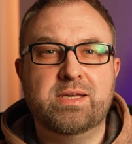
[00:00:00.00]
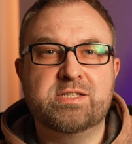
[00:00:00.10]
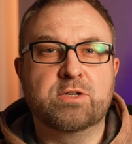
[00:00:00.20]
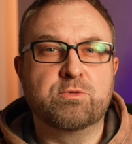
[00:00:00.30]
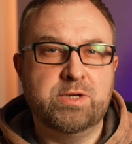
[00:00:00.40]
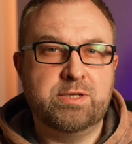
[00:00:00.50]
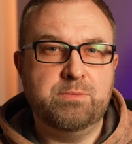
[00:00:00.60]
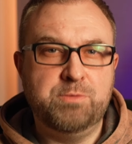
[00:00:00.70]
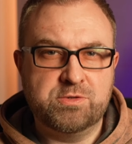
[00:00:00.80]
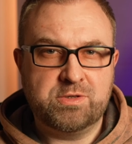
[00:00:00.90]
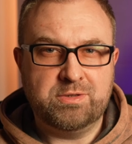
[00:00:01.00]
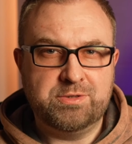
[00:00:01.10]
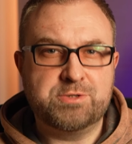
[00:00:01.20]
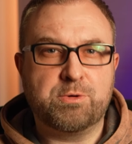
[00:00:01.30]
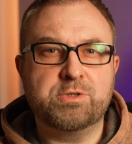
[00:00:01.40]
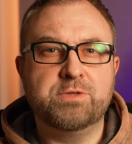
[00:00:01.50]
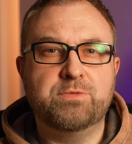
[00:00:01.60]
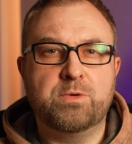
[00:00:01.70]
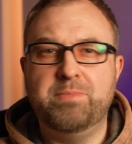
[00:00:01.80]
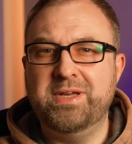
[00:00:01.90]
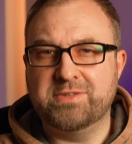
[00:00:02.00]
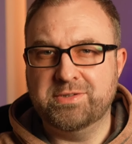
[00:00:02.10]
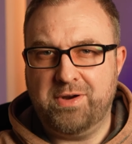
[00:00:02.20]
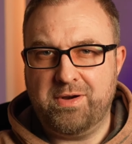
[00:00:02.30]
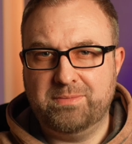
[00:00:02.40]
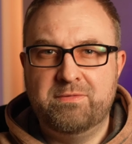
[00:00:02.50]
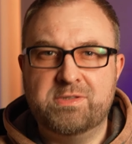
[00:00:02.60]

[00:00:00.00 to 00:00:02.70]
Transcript: as a gritty musical distortion for bass guitar.